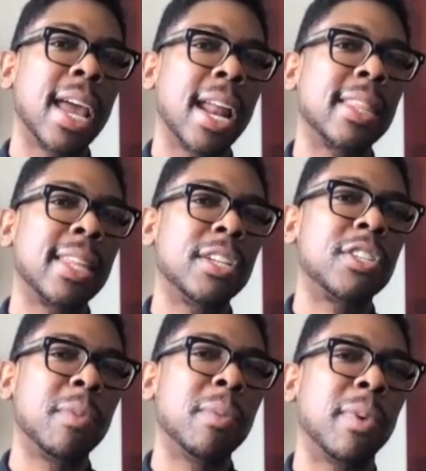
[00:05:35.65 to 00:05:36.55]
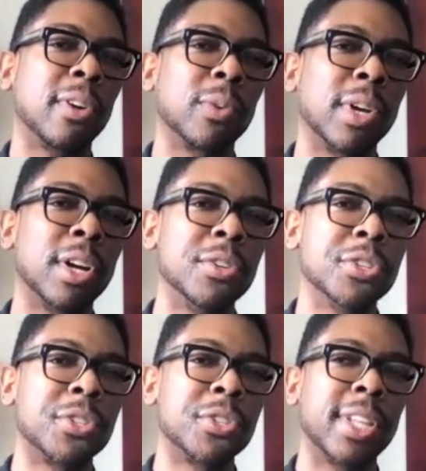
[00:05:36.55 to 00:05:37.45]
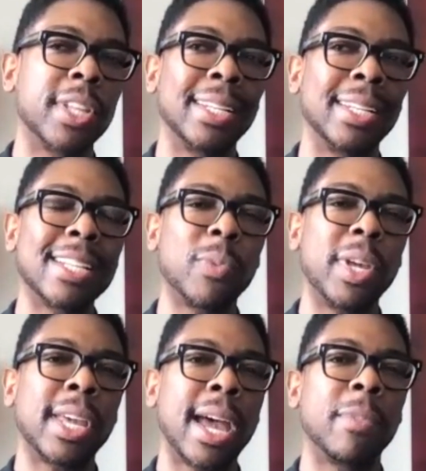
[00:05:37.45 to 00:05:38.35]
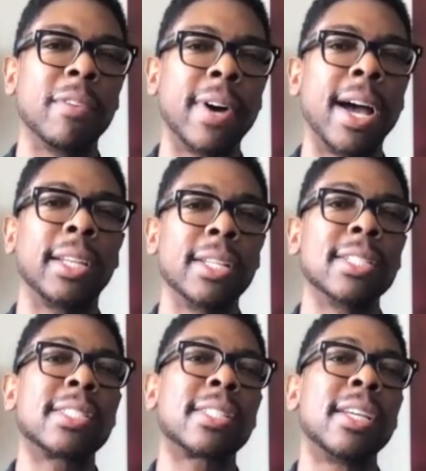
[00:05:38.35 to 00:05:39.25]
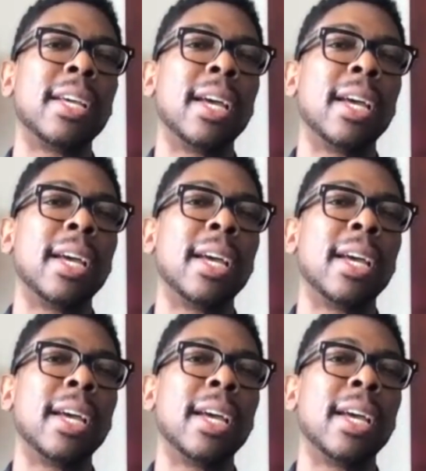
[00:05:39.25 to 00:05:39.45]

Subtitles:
And I think Jimmy Baldwin understood that unless we cap the violence,